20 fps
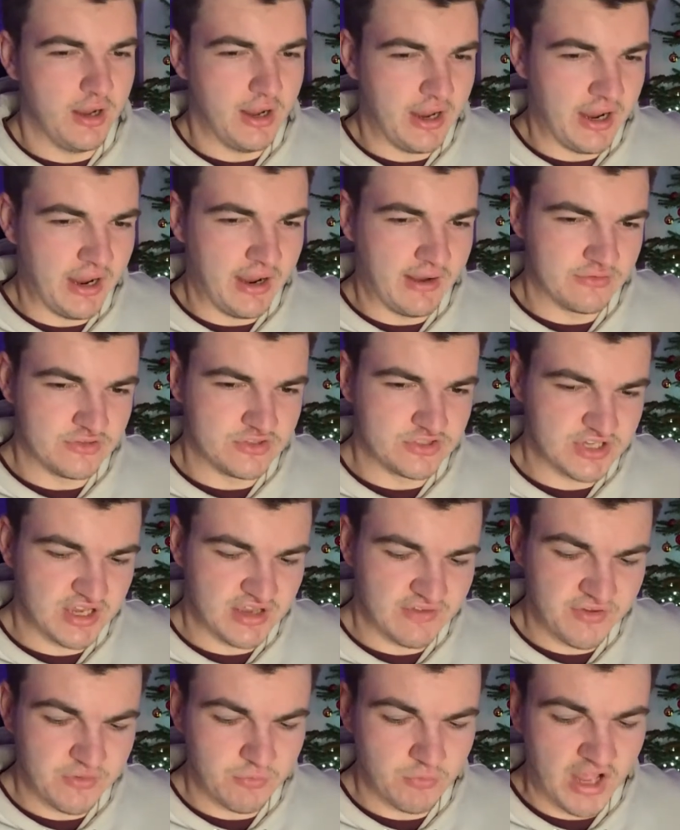And I
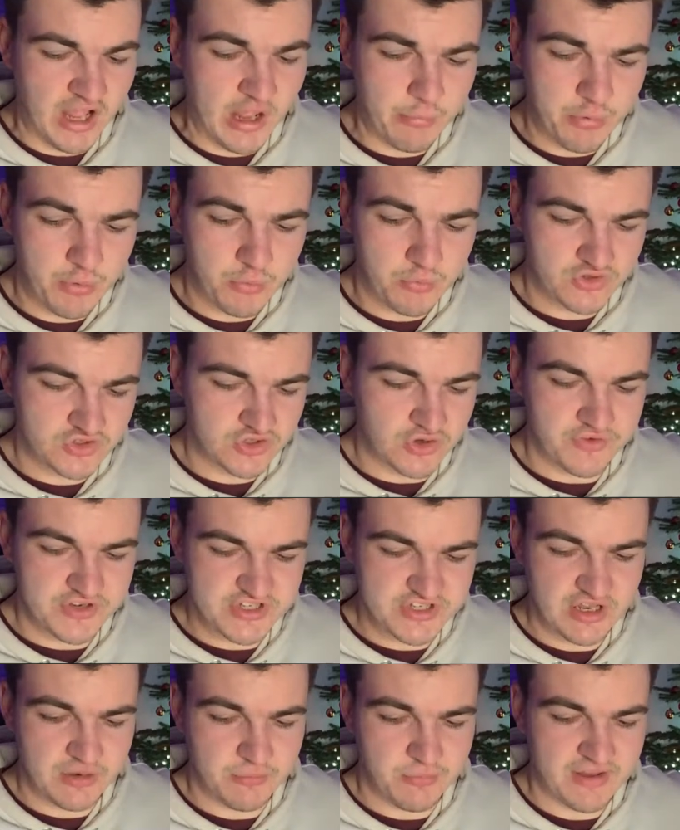think what happened was,
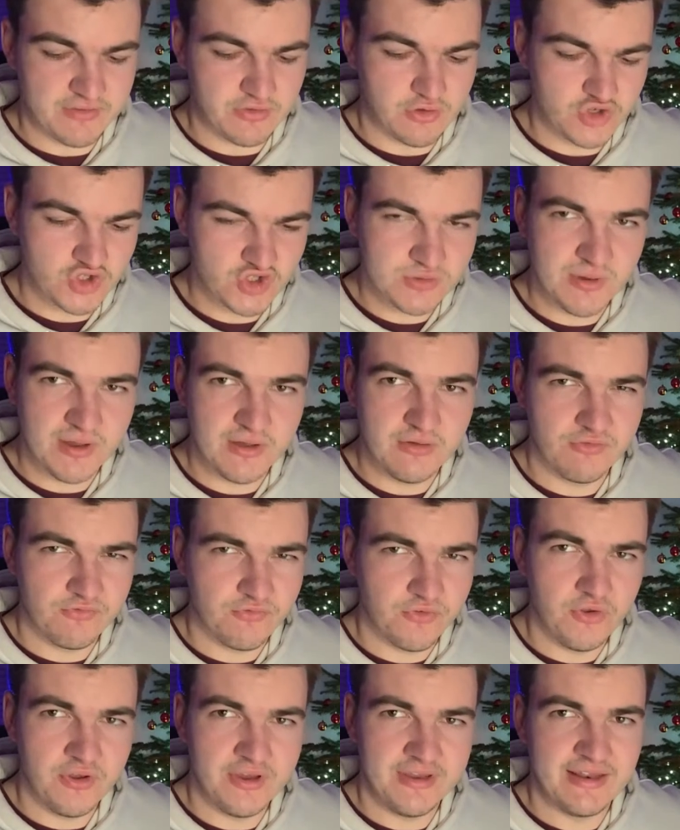obviously, then we had those 12,
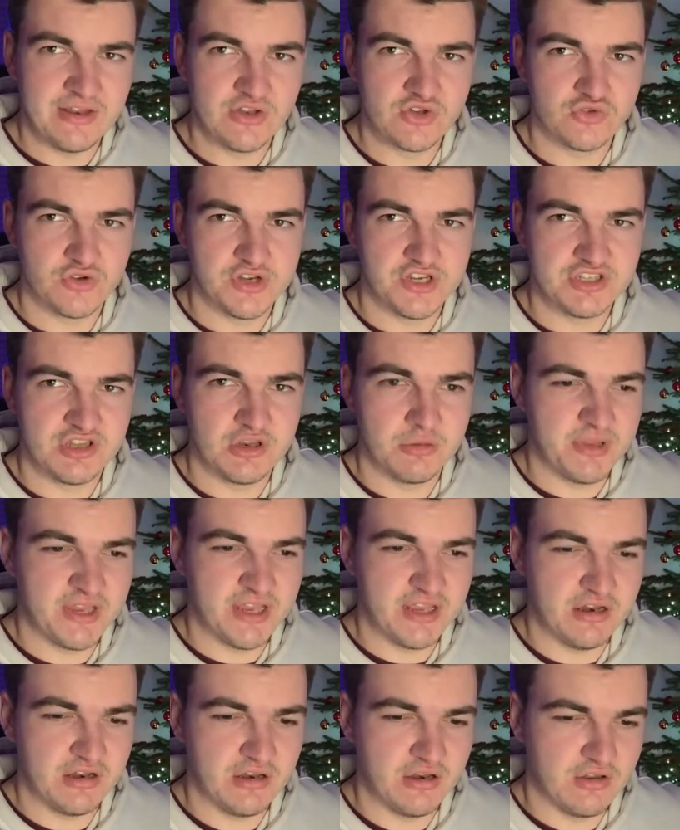13 injuries at the
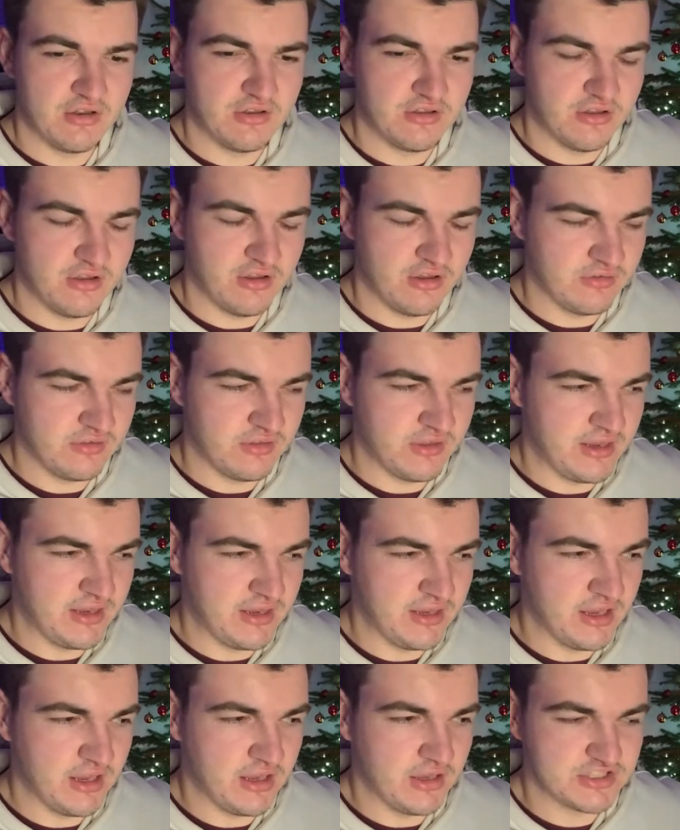beginning of
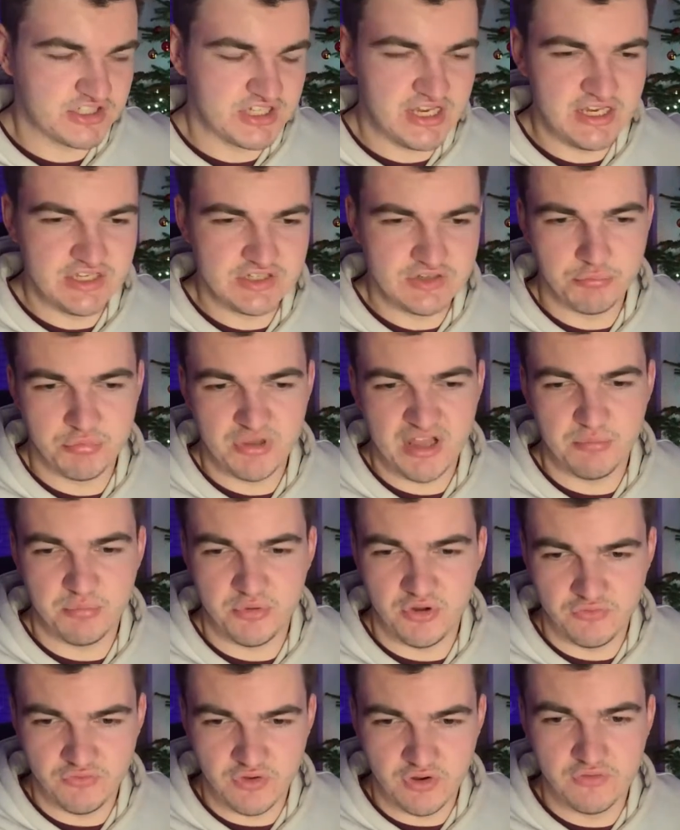the season,
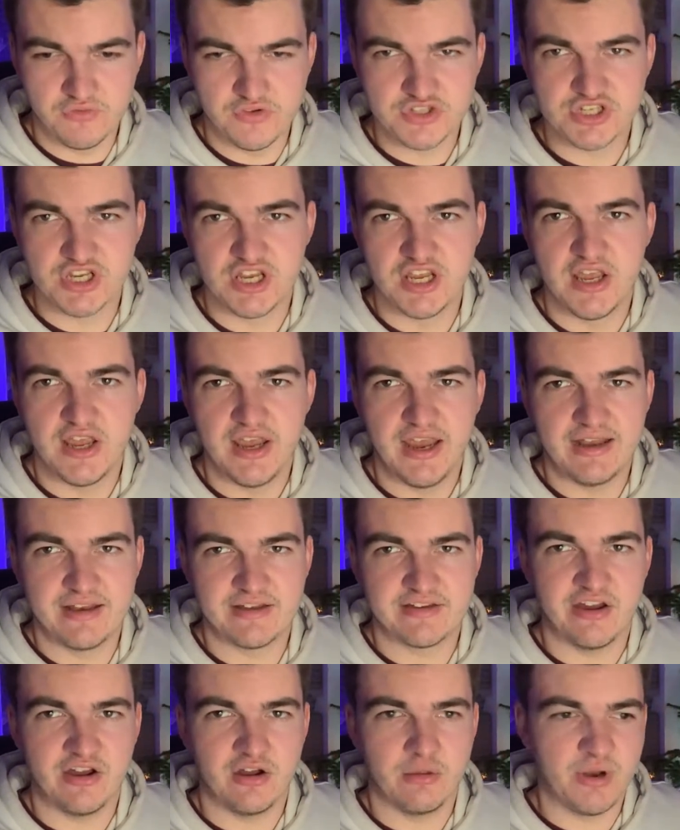Blackburn Rovers in the
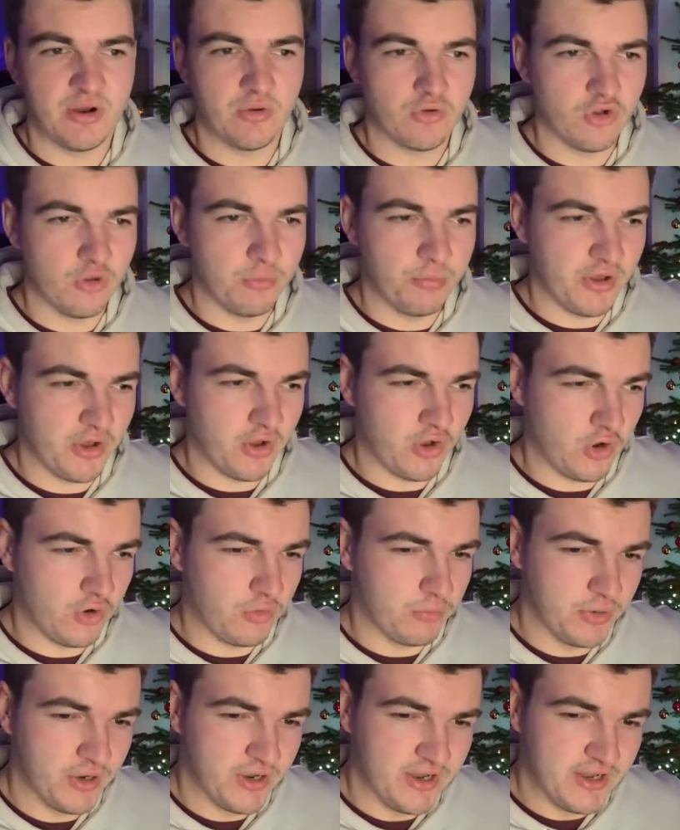Carabao Cup at
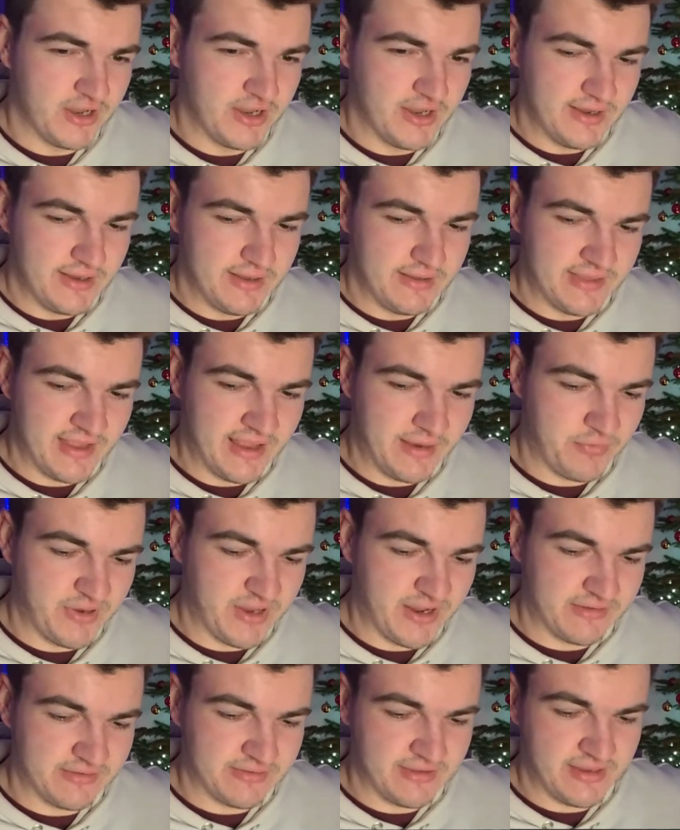home. Then we
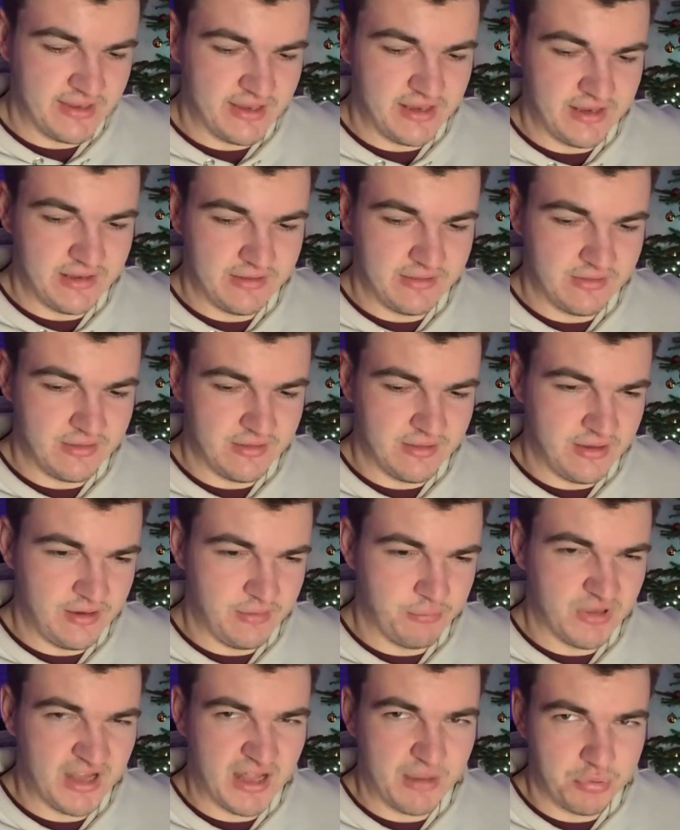had the
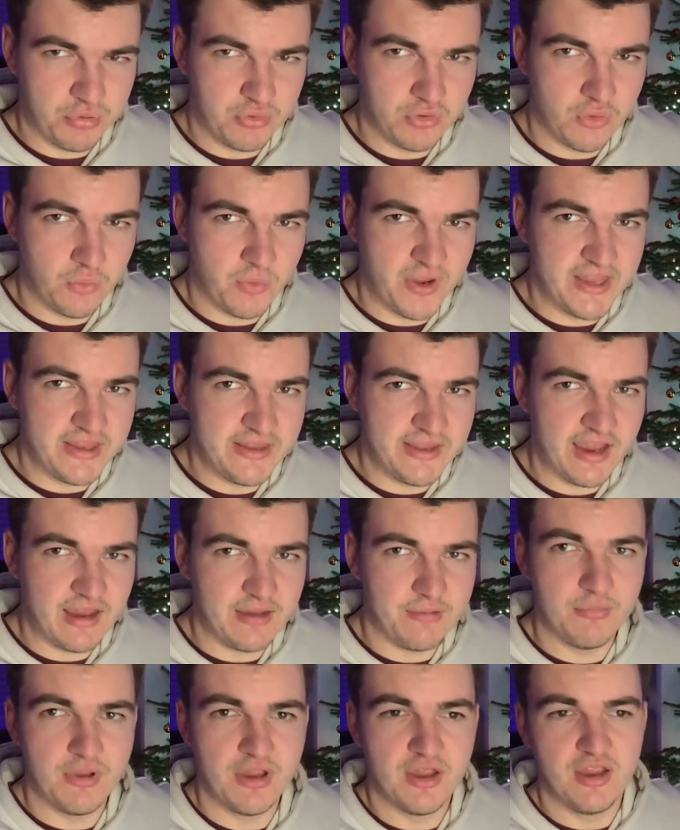Blackpool away
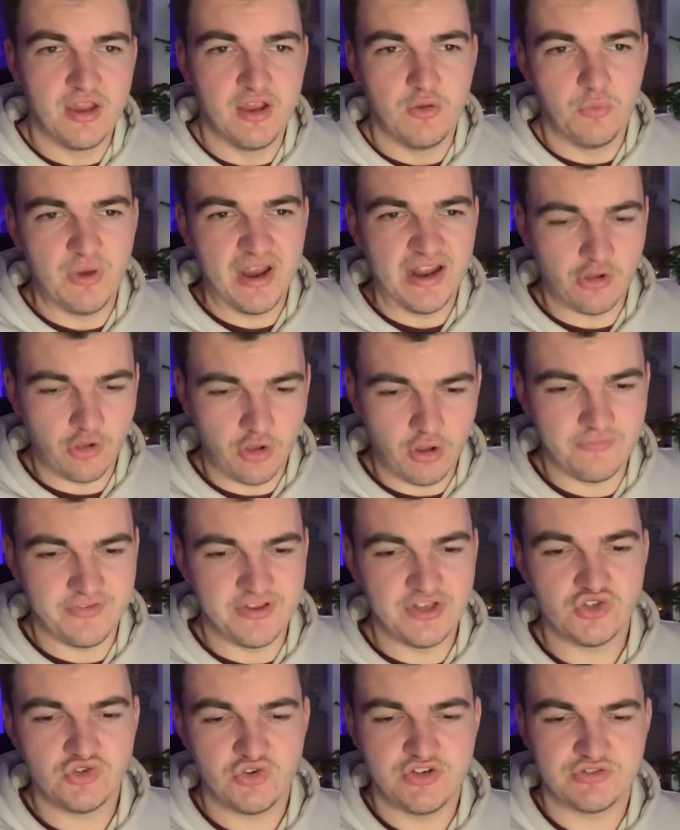game. We had a lot of
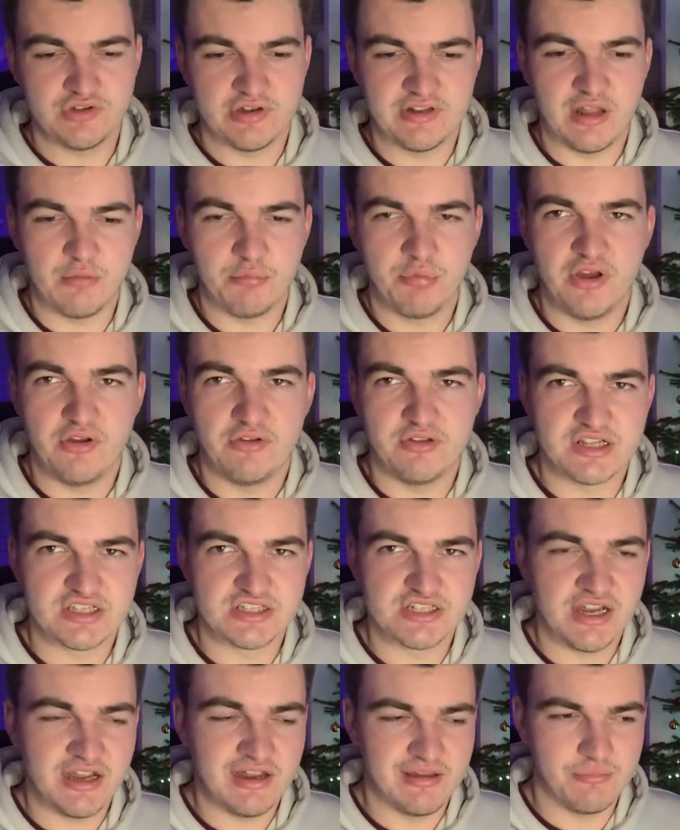injuries on that period of
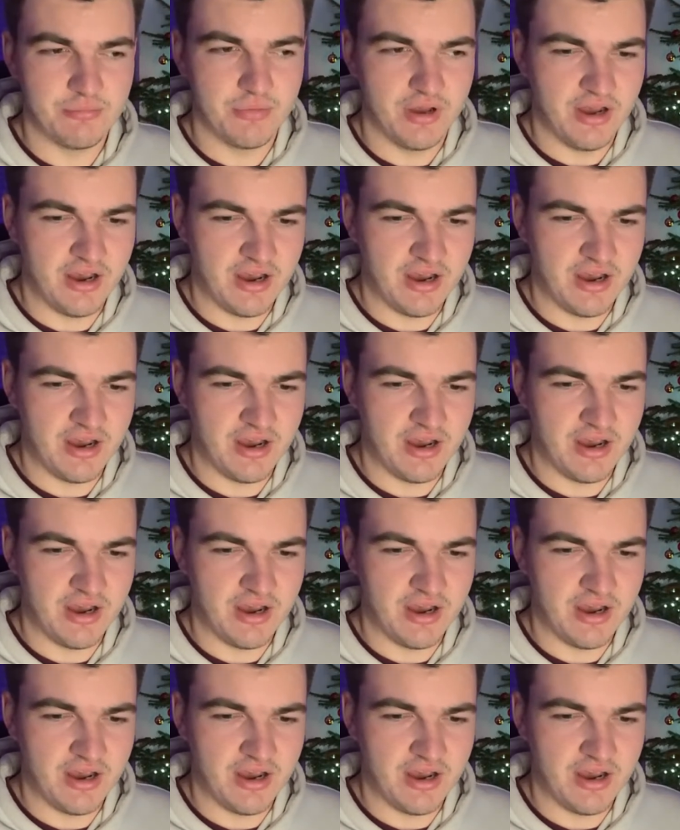time.